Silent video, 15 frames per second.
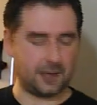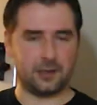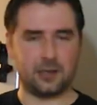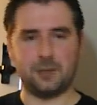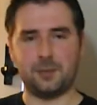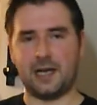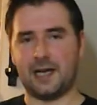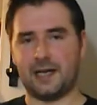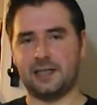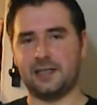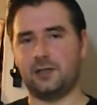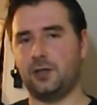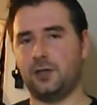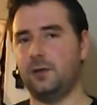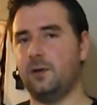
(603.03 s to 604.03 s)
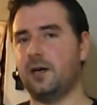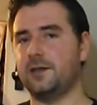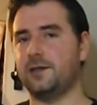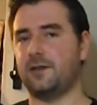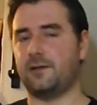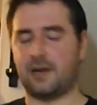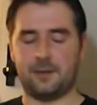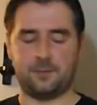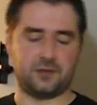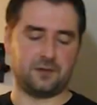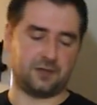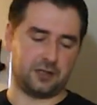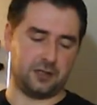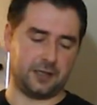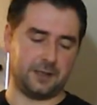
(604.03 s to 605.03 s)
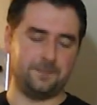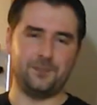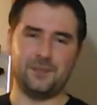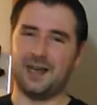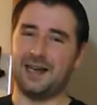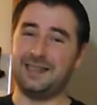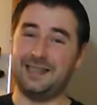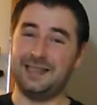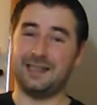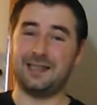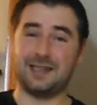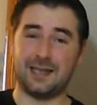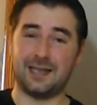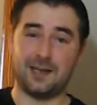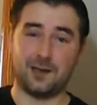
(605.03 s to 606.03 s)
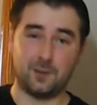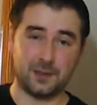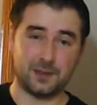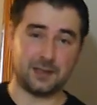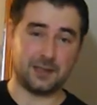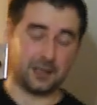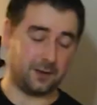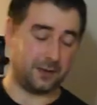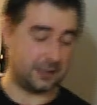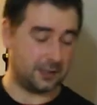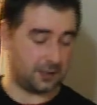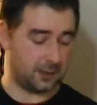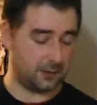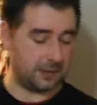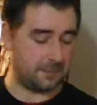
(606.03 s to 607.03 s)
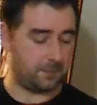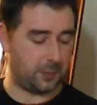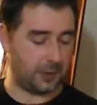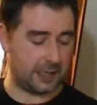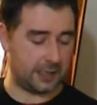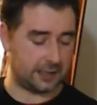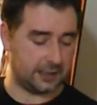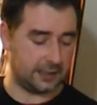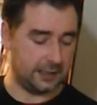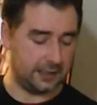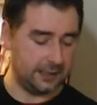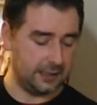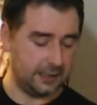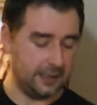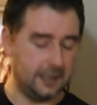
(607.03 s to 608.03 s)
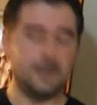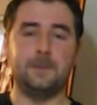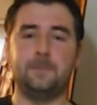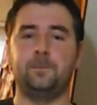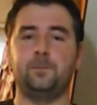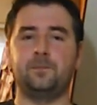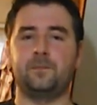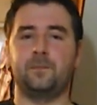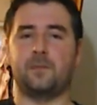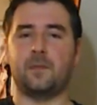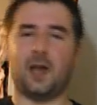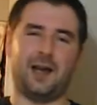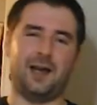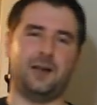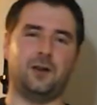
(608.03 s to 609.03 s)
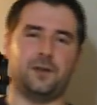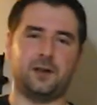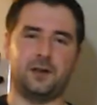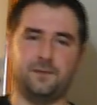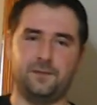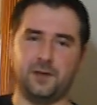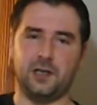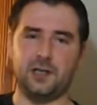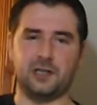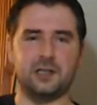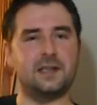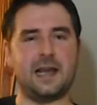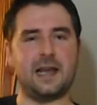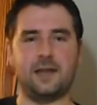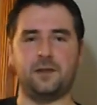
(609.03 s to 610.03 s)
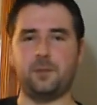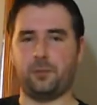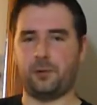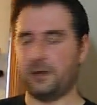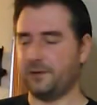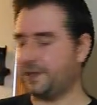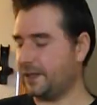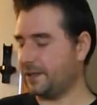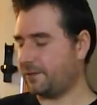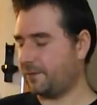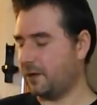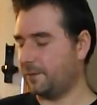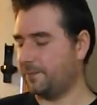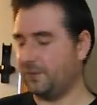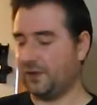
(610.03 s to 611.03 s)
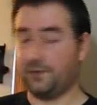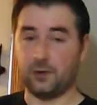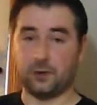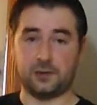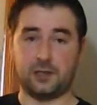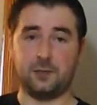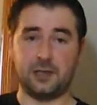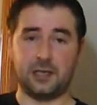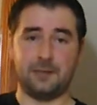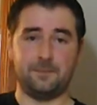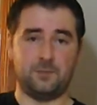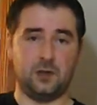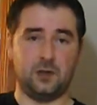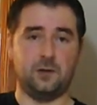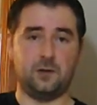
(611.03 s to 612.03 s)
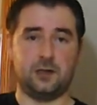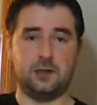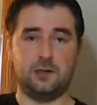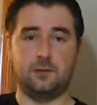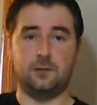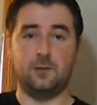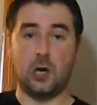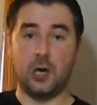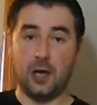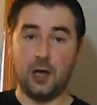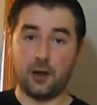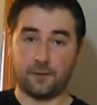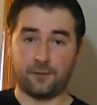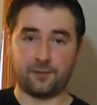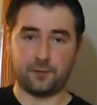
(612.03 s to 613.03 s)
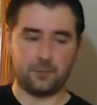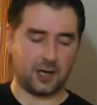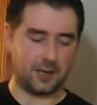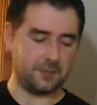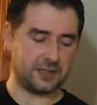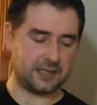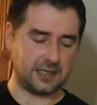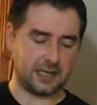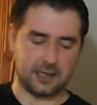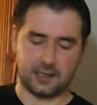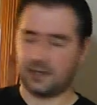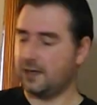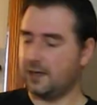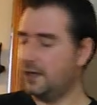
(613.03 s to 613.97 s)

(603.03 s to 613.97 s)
I'm going to be adding 200 grams of sugar. I did say I wasn't going to do it, but I got the conversions and the process wrong. If you're doing it, you can learn from my mistake.